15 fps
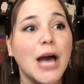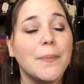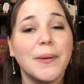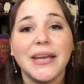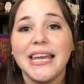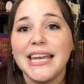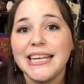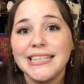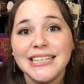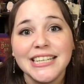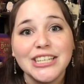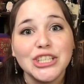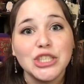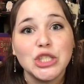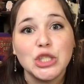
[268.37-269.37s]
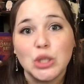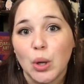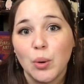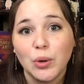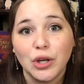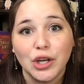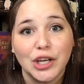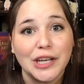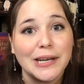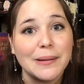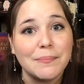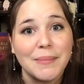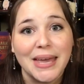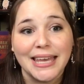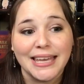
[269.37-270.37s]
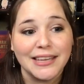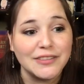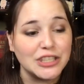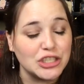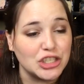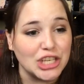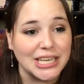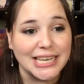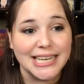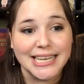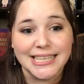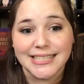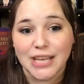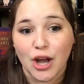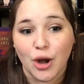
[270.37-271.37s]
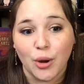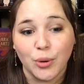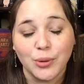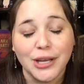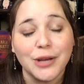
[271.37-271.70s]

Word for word: but he did so good making the genie his own.